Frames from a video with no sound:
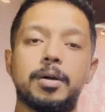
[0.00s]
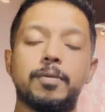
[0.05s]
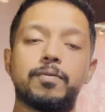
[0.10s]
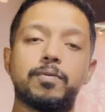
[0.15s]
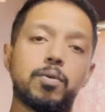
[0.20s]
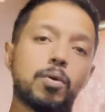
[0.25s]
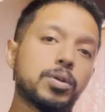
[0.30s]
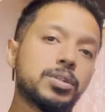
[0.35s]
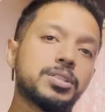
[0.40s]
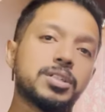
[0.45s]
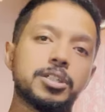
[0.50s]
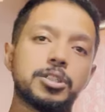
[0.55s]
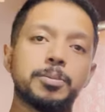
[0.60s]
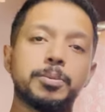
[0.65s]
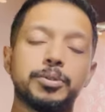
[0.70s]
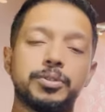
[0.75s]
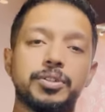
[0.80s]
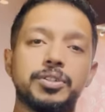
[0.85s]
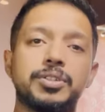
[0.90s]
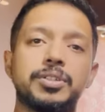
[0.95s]
for such
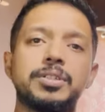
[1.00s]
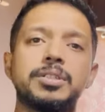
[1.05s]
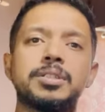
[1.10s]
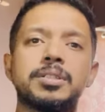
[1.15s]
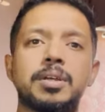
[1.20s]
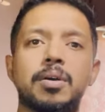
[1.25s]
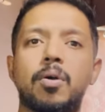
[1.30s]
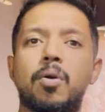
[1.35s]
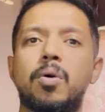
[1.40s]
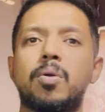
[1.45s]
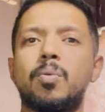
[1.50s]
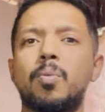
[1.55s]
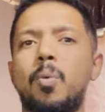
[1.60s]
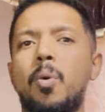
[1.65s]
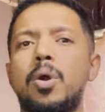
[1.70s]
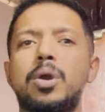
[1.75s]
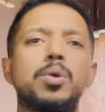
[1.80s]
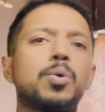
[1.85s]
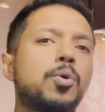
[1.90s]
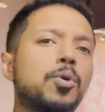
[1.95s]
positions on
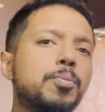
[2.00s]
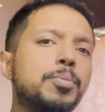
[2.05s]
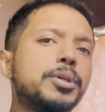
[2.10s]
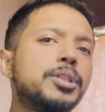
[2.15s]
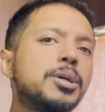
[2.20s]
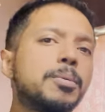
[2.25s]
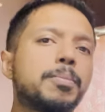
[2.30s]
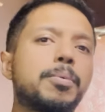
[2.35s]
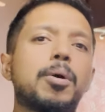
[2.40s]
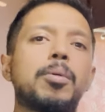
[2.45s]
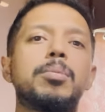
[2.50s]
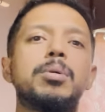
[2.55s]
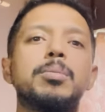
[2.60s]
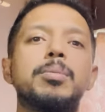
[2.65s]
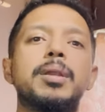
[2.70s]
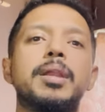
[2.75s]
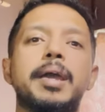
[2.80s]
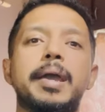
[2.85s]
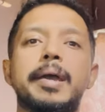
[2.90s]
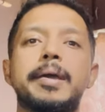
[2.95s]
what could be the
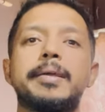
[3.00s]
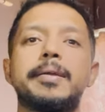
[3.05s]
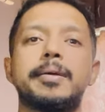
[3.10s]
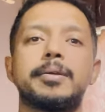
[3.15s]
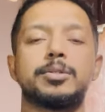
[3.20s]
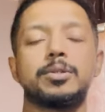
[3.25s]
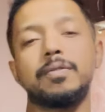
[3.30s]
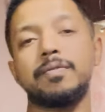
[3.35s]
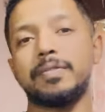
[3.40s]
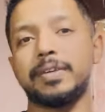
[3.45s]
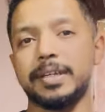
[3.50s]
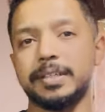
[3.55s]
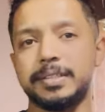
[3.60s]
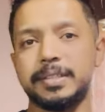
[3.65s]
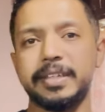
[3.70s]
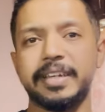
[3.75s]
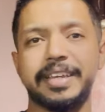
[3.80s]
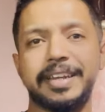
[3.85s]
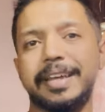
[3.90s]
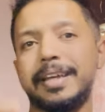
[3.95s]
probable areas of
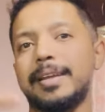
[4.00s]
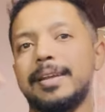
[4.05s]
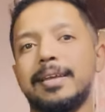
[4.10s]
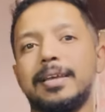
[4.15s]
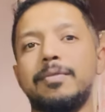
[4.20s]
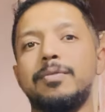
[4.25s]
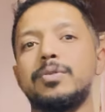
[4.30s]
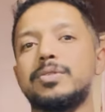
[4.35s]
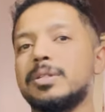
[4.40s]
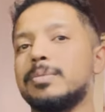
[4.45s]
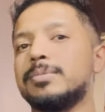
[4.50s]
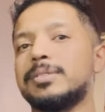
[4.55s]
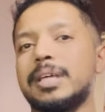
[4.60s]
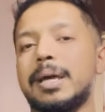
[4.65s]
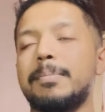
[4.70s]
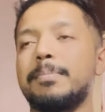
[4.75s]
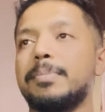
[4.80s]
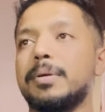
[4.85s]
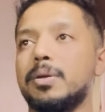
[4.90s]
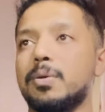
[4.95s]
testing. And I will give you some
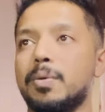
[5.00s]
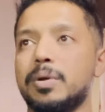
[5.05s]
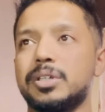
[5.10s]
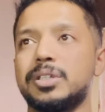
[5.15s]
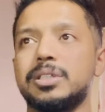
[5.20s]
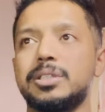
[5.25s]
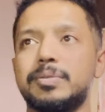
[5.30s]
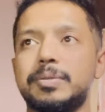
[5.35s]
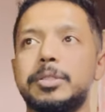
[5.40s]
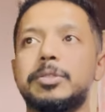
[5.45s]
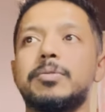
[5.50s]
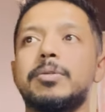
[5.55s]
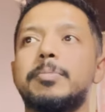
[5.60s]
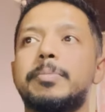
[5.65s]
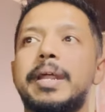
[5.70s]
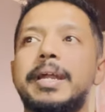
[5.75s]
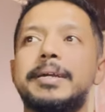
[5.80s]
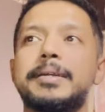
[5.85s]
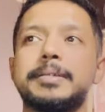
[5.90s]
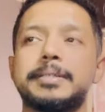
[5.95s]
sample questions which you'll
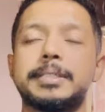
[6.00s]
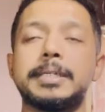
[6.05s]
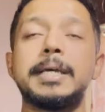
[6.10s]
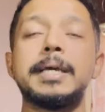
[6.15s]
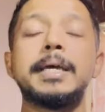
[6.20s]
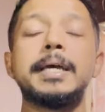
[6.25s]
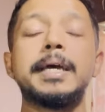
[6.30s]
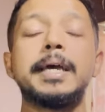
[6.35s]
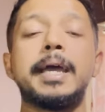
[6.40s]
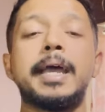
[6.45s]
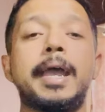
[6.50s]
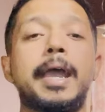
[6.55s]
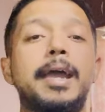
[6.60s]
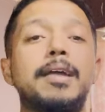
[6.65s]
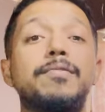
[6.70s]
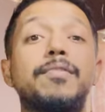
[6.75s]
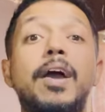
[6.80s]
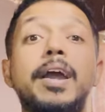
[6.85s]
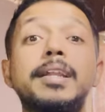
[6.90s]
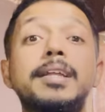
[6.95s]
practice.
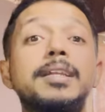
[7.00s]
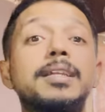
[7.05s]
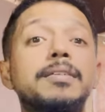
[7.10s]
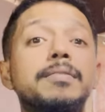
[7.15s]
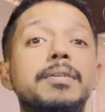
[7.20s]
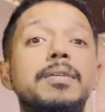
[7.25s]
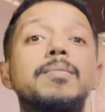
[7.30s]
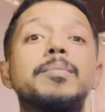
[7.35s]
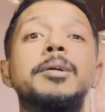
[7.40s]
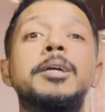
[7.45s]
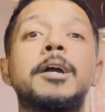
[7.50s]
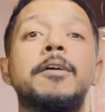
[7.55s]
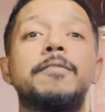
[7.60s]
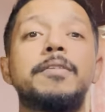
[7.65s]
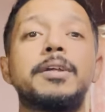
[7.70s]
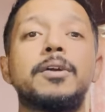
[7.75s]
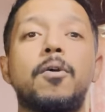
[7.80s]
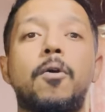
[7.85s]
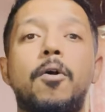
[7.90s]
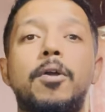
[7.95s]
And finally, we'll be
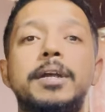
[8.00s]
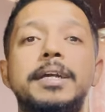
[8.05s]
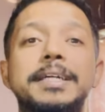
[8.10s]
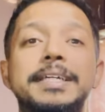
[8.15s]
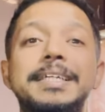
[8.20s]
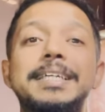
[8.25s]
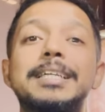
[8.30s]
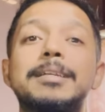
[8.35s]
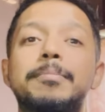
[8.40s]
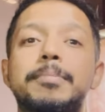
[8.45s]
covering on deal